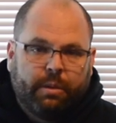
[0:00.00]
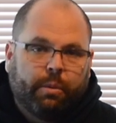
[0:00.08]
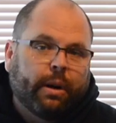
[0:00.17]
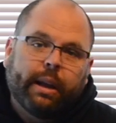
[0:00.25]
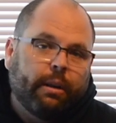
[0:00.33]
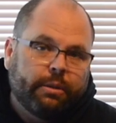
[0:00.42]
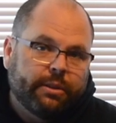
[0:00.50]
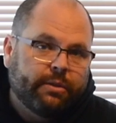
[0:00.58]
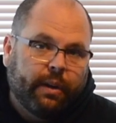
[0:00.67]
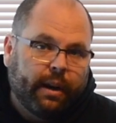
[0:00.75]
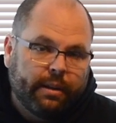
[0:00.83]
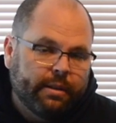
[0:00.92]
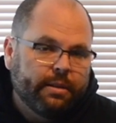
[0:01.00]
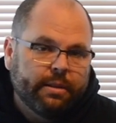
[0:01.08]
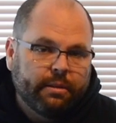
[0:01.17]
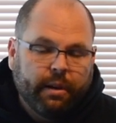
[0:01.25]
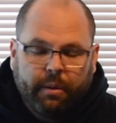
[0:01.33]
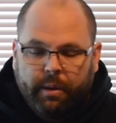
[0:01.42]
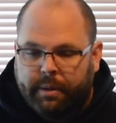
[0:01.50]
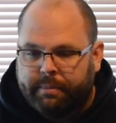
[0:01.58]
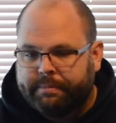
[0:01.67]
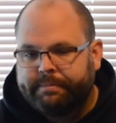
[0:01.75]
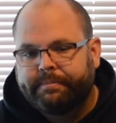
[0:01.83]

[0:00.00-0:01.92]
It worked out just fine. This is a great wine.